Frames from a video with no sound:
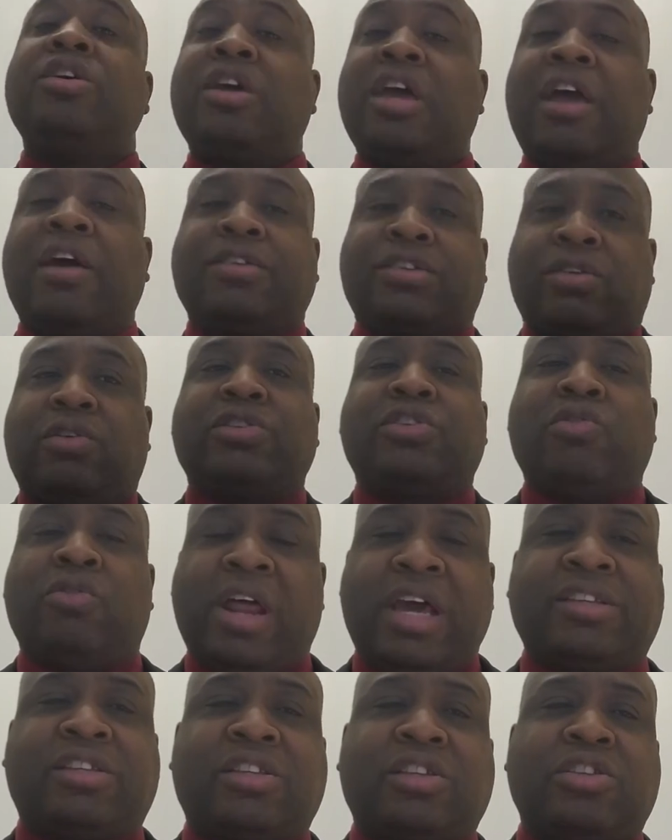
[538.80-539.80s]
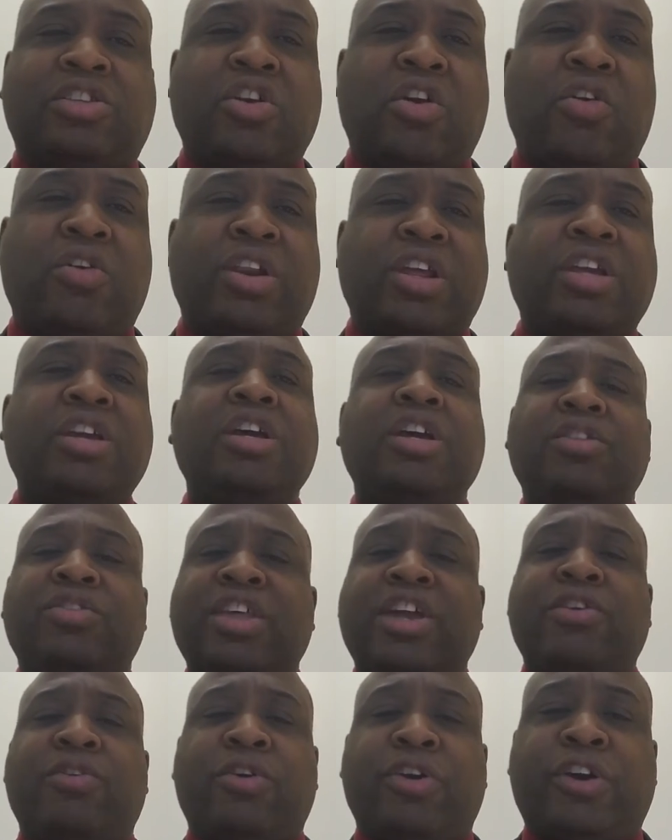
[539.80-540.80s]
As long as you're a licensed attorney,
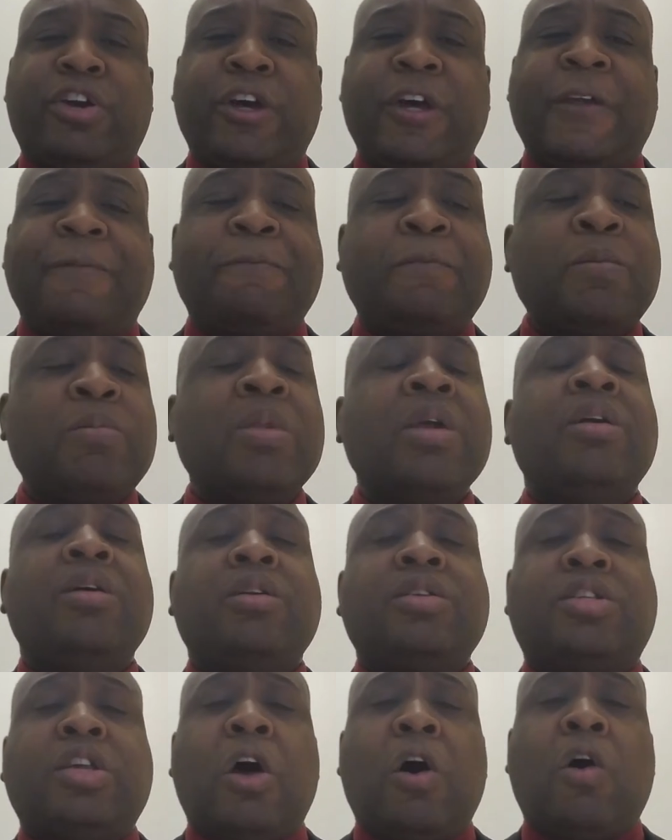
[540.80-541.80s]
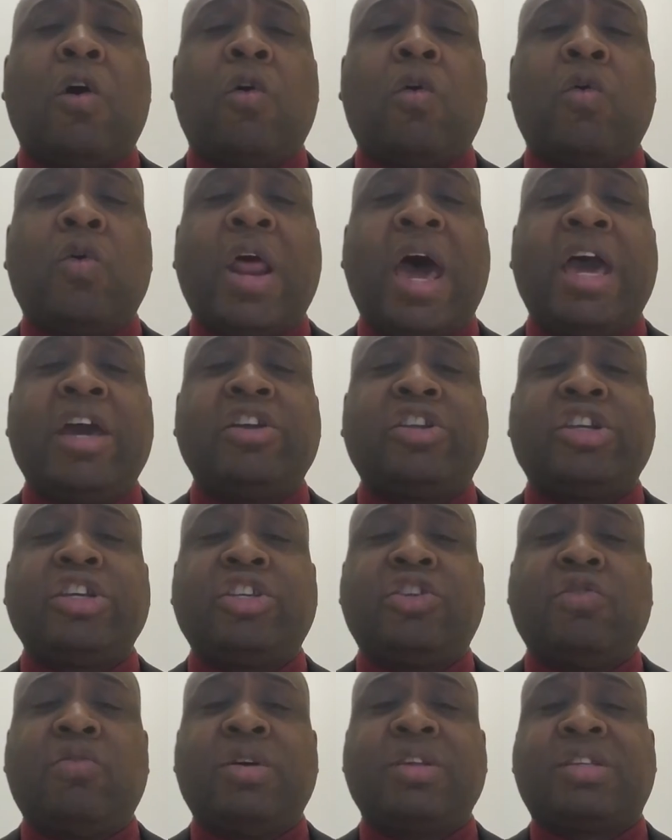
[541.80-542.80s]
then you're good. So what I usually
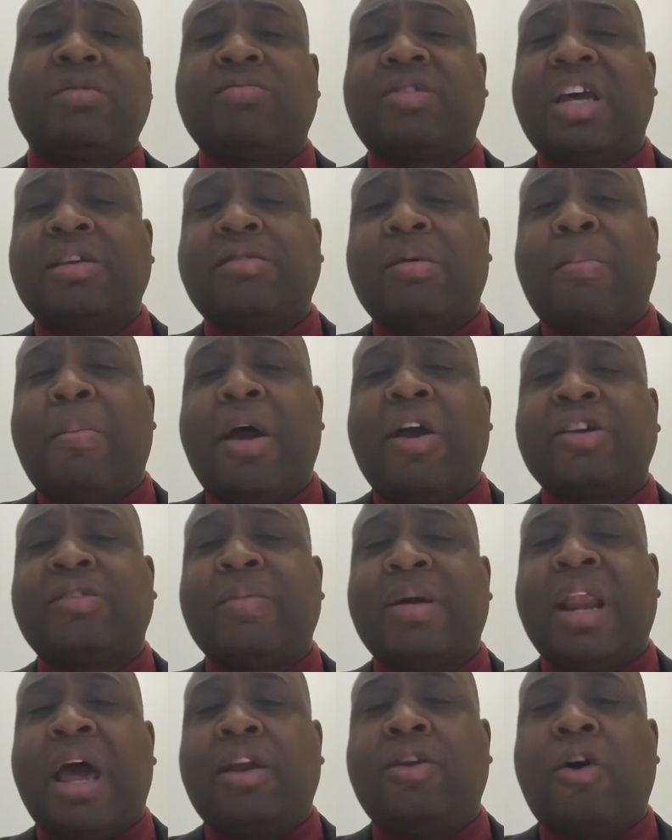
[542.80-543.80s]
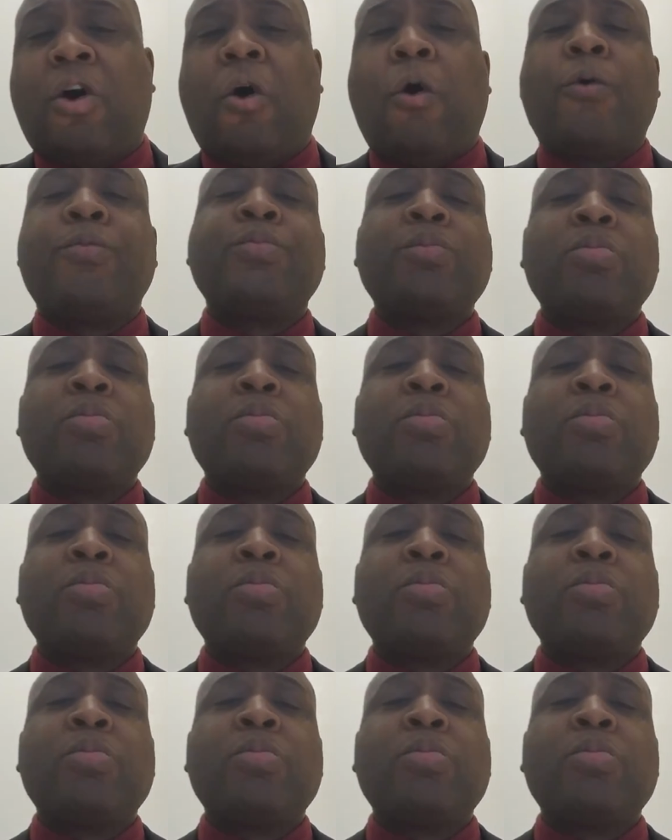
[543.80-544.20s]
do is, sometimes what buyers may not know,